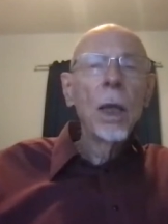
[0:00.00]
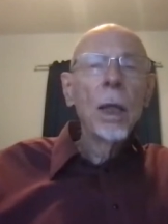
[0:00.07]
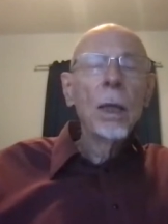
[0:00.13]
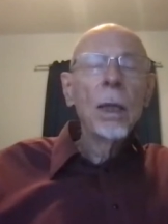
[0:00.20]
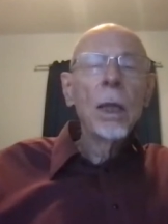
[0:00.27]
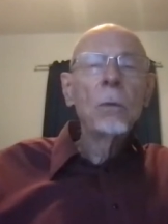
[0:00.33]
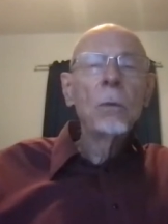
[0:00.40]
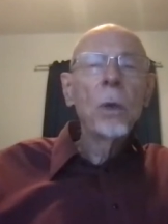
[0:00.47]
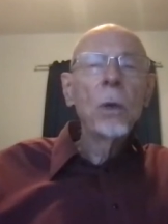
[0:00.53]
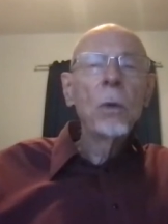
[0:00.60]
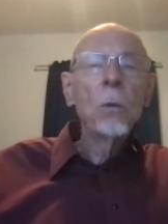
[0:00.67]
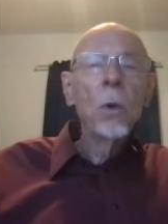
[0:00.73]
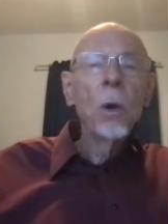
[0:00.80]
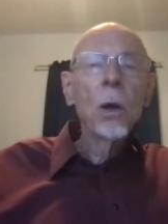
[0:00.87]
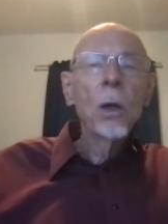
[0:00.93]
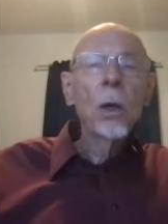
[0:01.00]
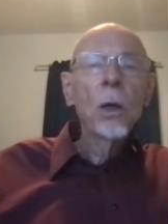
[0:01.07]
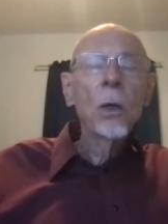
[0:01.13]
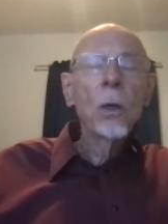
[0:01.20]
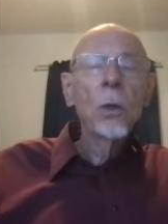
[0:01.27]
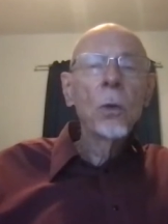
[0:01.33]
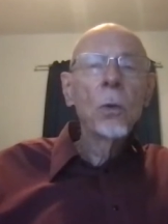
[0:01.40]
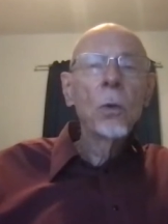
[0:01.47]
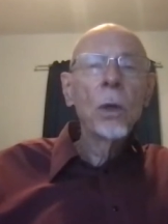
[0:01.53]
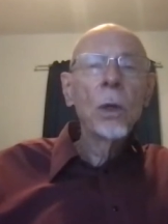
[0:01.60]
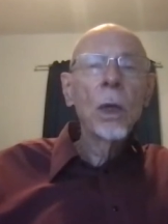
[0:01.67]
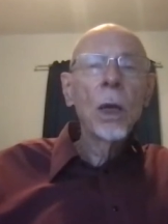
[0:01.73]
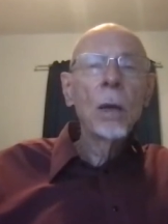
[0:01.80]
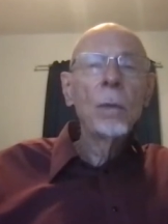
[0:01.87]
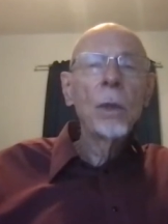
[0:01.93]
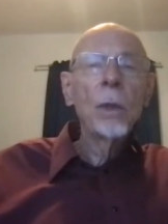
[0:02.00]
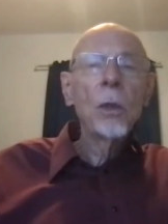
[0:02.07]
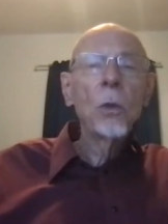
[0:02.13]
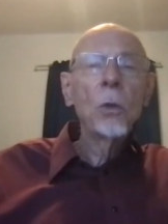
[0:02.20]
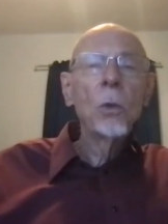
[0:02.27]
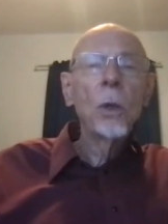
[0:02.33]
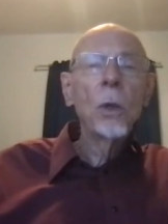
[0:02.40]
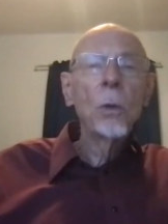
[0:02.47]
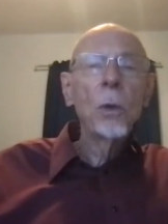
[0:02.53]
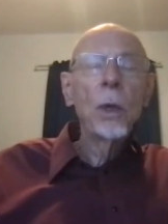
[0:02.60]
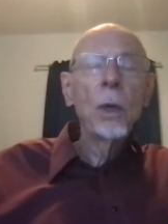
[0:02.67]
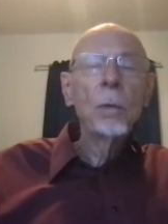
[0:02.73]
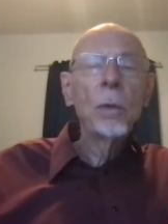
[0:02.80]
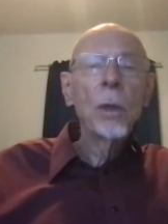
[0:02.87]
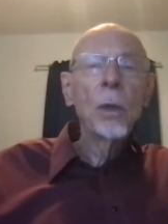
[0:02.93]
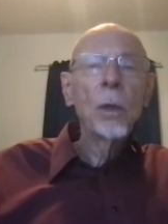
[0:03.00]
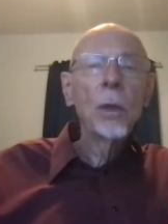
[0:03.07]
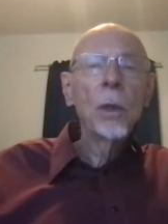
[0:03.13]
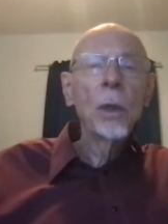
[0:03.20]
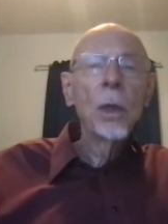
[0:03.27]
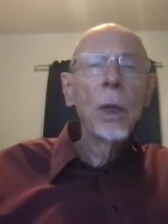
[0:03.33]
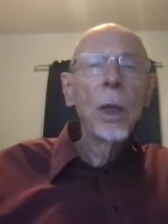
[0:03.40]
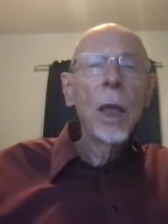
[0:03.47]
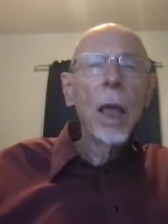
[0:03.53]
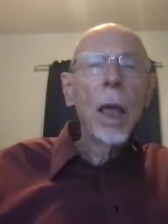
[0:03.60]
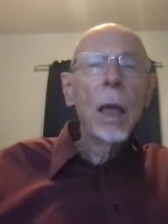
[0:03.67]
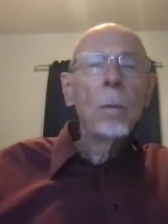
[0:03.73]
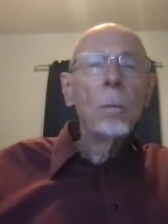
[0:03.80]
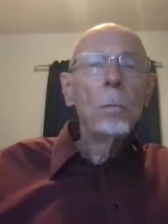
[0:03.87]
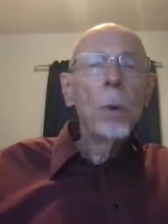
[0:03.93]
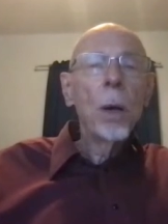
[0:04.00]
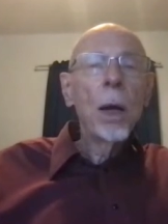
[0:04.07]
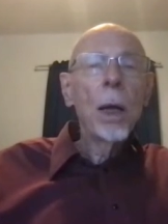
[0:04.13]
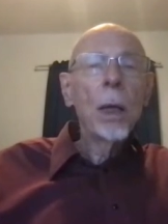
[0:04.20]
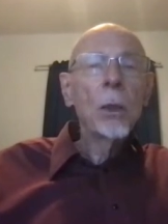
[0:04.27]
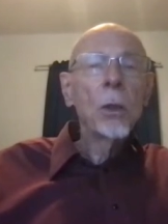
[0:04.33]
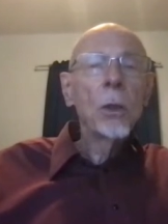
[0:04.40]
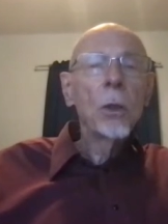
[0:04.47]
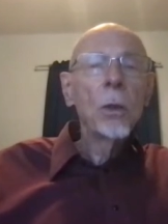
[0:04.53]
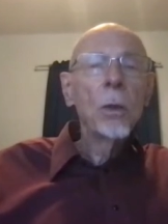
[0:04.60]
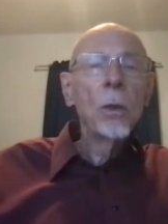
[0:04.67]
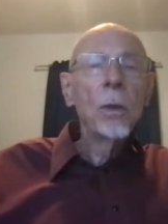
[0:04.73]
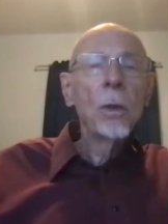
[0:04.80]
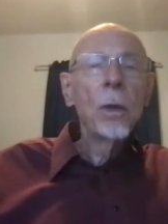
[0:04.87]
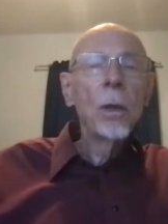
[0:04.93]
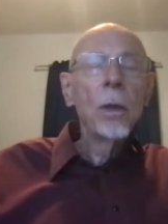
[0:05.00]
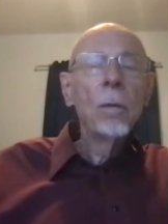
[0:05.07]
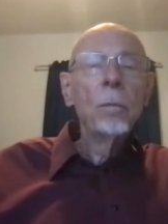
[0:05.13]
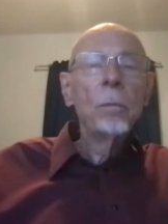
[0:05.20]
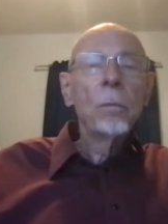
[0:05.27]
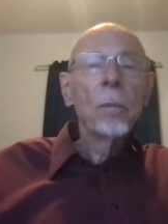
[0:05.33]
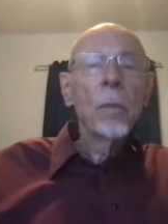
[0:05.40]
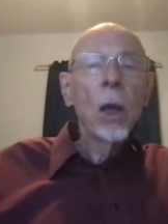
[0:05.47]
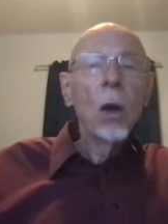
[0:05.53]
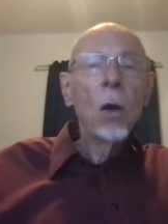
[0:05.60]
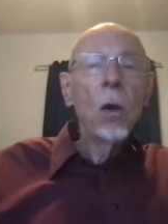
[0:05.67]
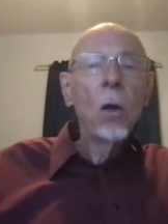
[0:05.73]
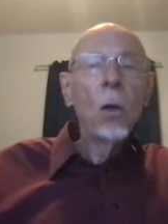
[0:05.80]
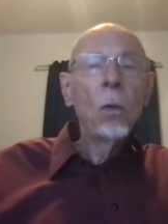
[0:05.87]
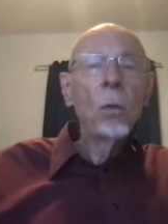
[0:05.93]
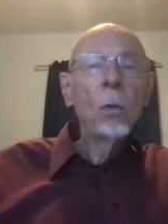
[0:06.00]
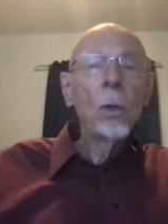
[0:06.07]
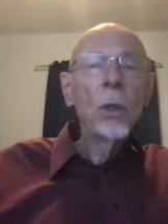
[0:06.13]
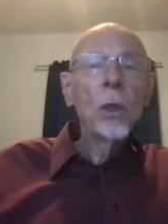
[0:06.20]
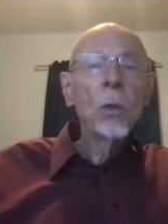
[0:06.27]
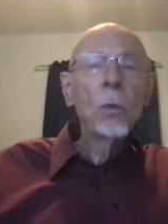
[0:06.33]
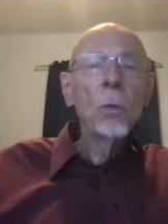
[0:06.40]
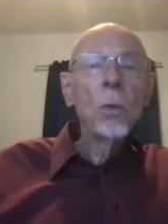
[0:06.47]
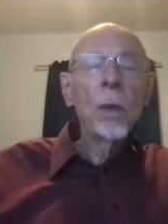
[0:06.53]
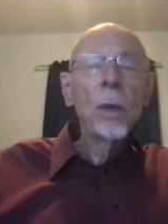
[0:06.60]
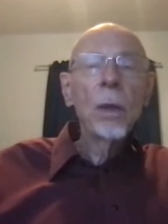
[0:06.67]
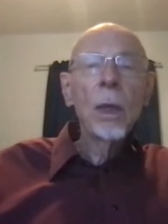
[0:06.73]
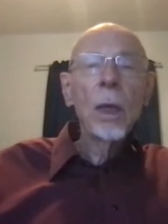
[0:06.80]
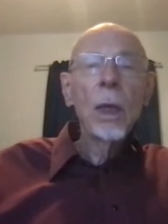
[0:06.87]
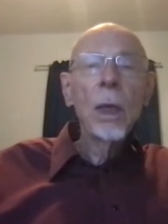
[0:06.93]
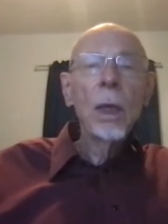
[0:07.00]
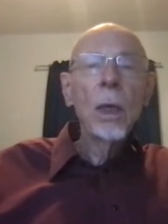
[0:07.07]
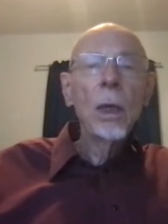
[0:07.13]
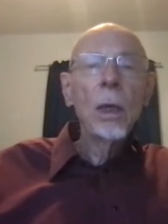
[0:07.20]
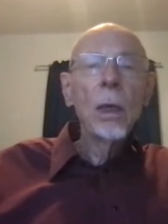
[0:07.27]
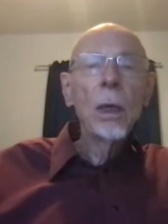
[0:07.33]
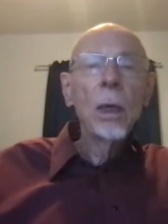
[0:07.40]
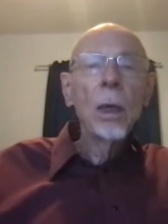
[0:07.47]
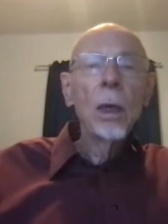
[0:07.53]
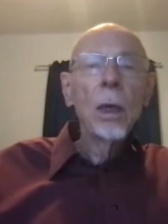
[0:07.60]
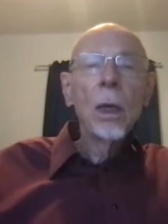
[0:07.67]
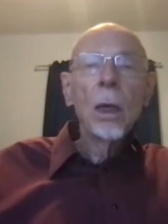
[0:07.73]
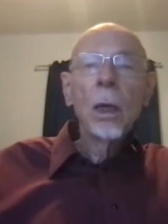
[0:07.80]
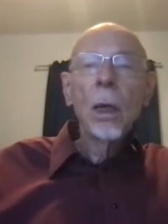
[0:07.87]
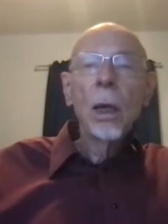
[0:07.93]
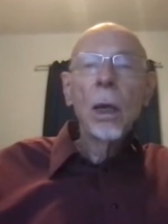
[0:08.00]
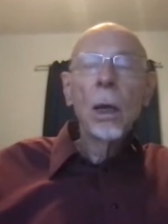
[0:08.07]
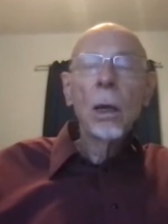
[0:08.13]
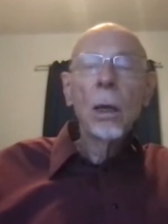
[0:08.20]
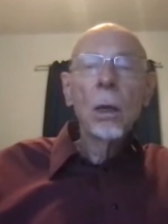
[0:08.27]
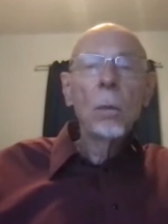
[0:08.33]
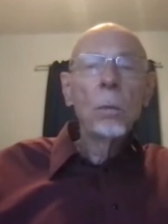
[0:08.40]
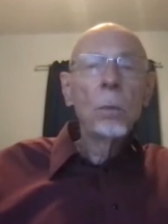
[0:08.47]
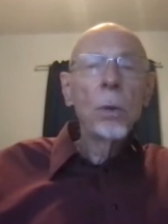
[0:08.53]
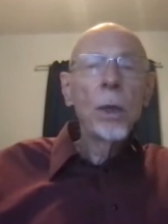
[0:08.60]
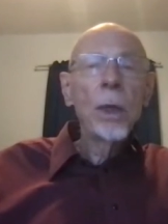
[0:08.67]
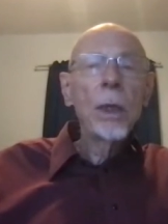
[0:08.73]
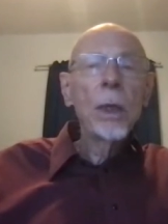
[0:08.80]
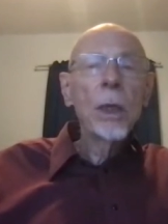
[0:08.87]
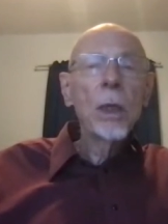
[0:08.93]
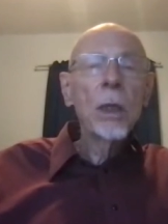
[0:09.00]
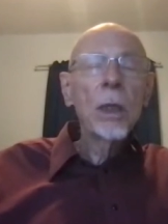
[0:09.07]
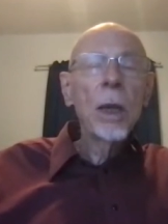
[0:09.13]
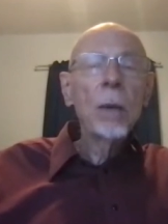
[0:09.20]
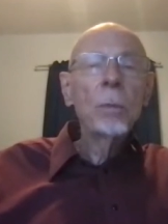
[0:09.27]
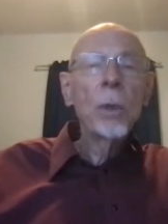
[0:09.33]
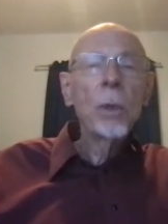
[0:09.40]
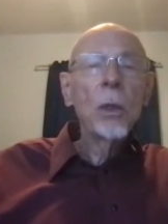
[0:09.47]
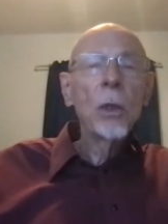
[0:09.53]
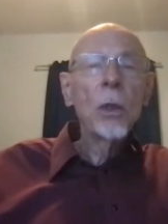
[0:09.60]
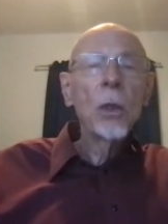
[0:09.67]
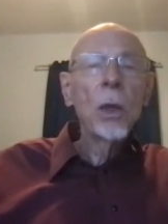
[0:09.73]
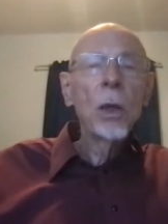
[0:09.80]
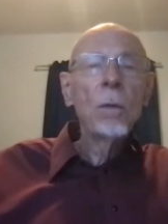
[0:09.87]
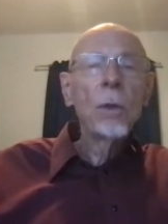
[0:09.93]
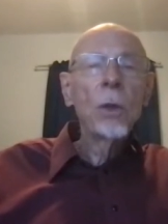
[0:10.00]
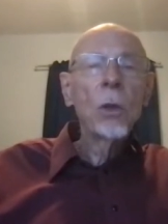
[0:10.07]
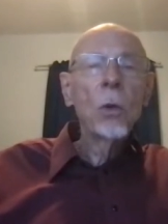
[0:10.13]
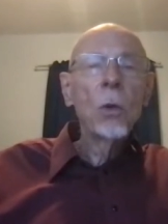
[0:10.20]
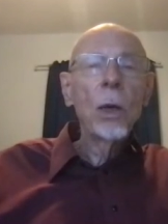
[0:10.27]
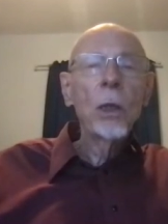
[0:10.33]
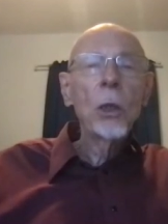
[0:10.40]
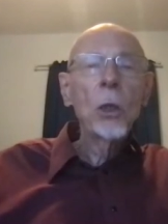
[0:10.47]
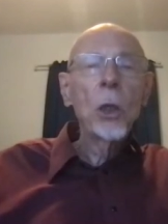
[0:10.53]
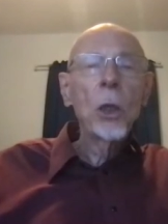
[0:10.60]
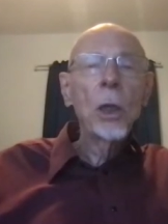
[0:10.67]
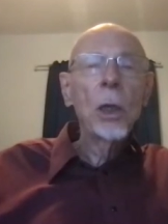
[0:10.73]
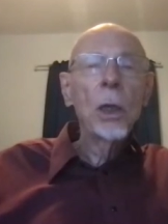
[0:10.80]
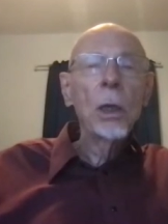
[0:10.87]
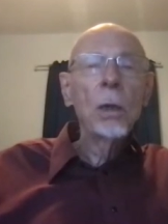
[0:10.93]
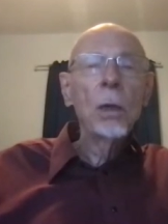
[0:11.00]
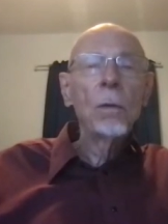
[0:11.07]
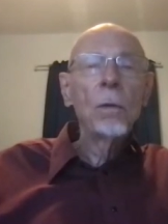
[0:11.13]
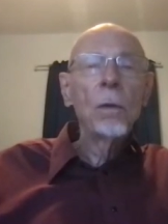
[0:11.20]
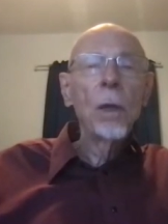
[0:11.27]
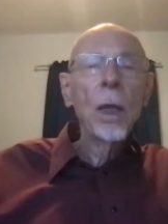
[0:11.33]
that we work toward coming to agreement, but always with the complete acceptance of the questioning of